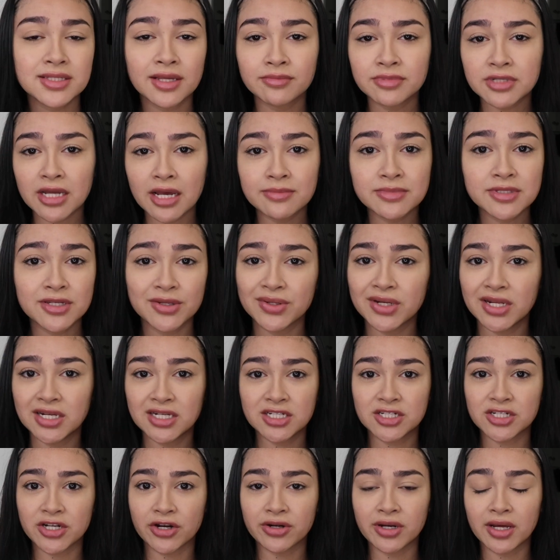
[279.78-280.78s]
Sometimes you'll need
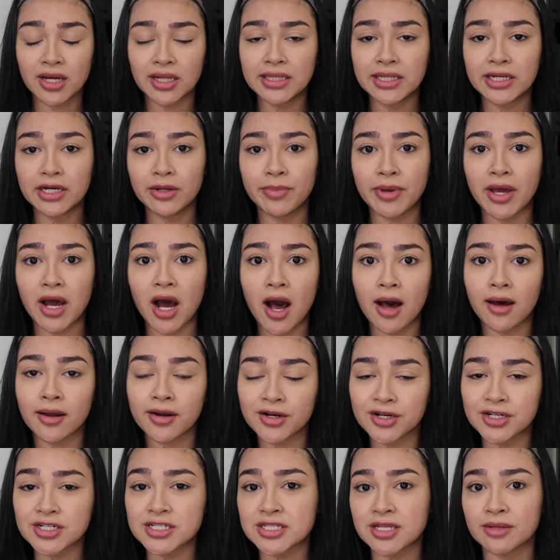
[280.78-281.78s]
to turn it a little bit
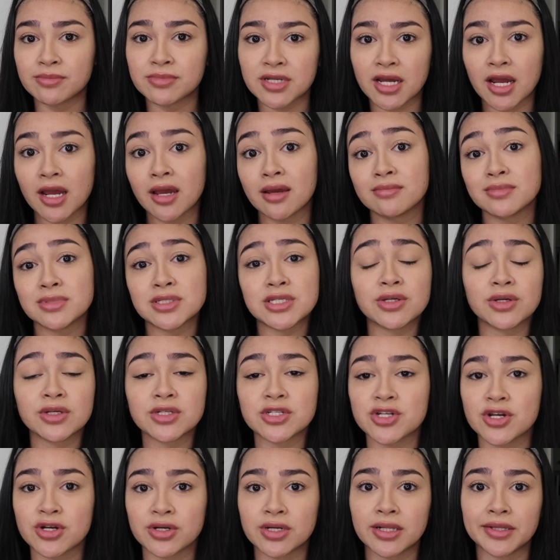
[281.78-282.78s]
hotter, sometimes you
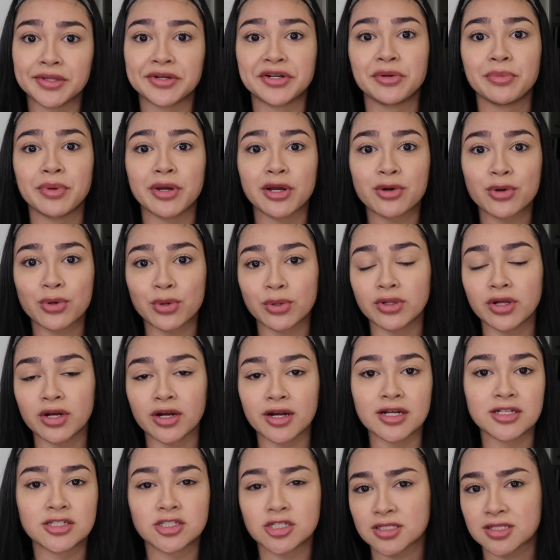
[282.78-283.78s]
can turn it a little bit
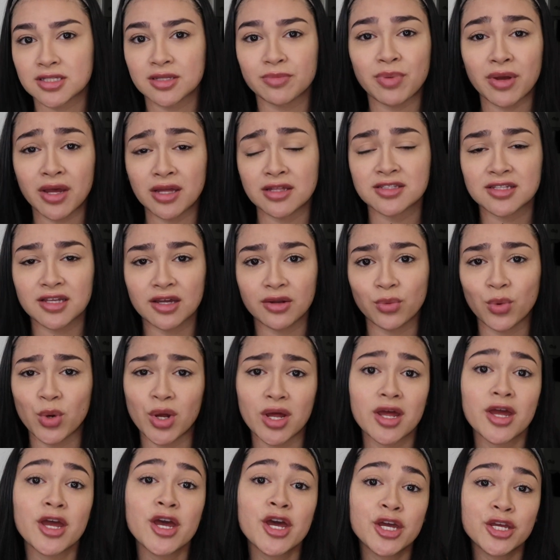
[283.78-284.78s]
cooler. It just depends on
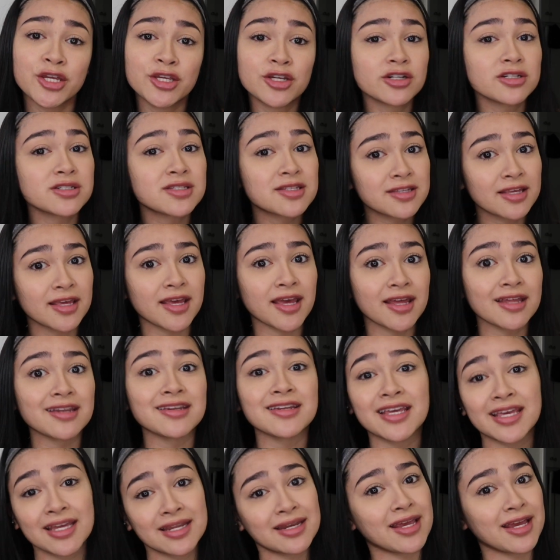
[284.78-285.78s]
what your
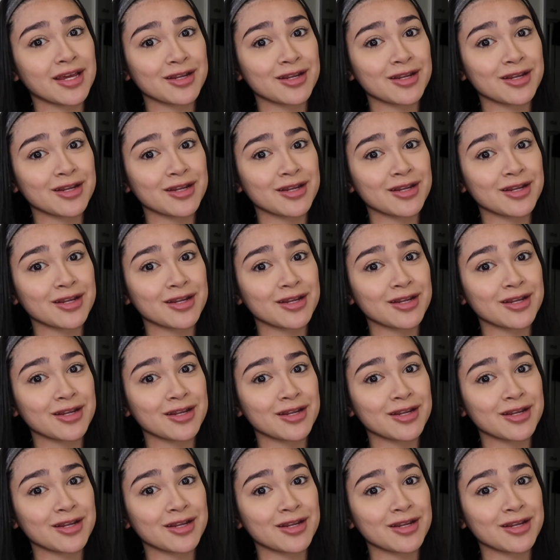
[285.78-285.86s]
skin can